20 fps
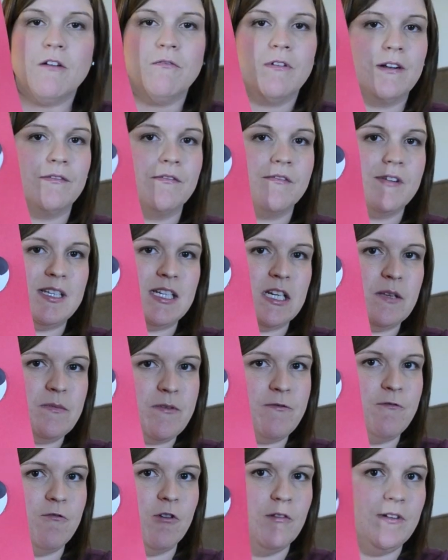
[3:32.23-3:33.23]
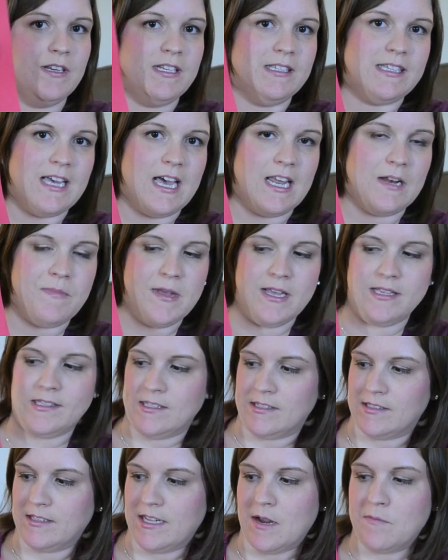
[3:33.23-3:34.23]
Whenever we did it before, we just had
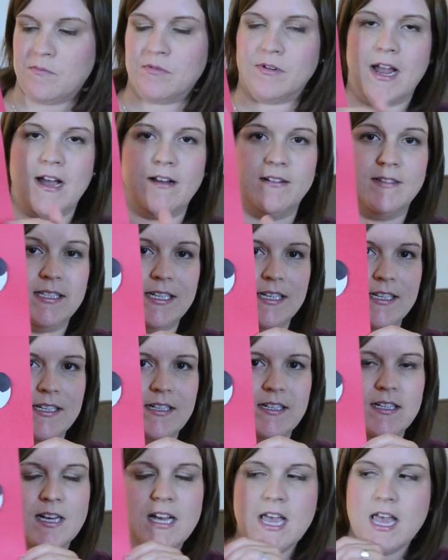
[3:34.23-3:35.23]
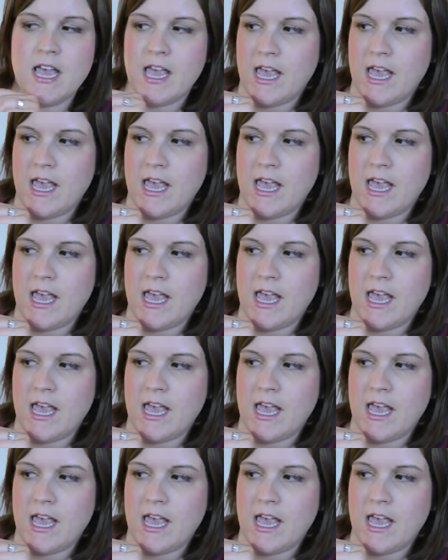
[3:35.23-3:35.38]
basically a brown tail,